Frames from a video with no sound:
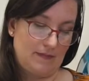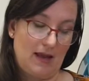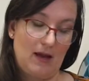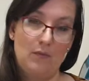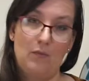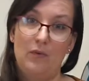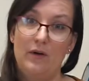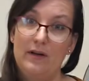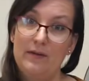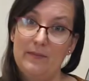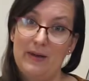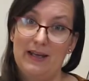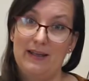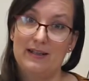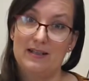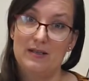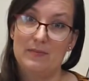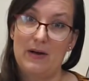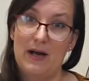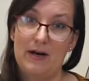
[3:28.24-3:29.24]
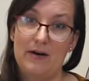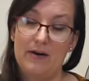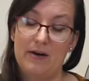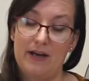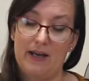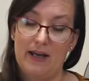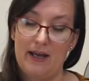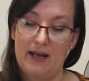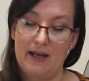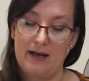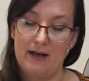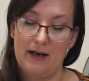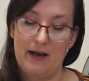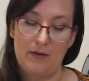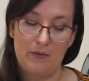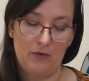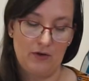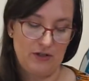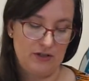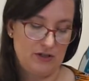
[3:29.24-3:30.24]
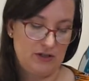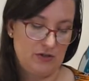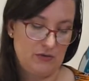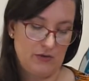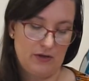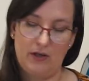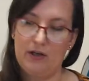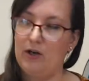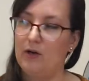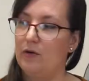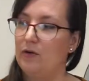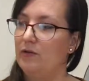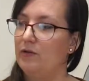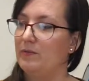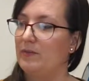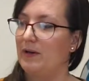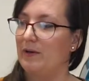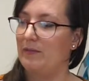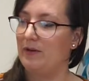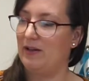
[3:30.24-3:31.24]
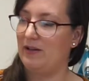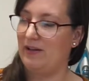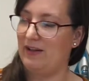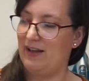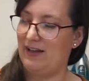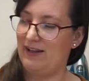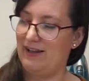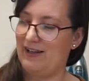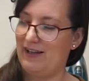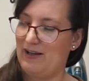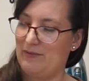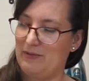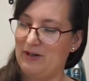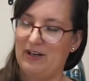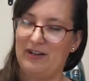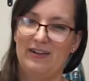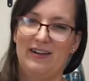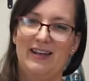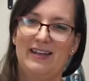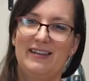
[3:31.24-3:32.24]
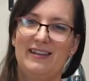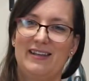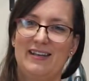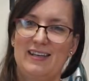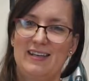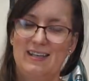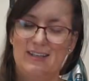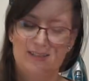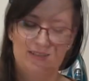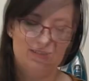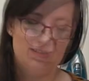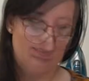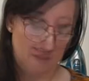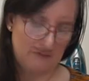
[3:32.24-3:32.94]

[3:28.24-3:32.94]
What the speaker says: I will make this pattern again. I want to do a coat, but I'm gonna lengthen it.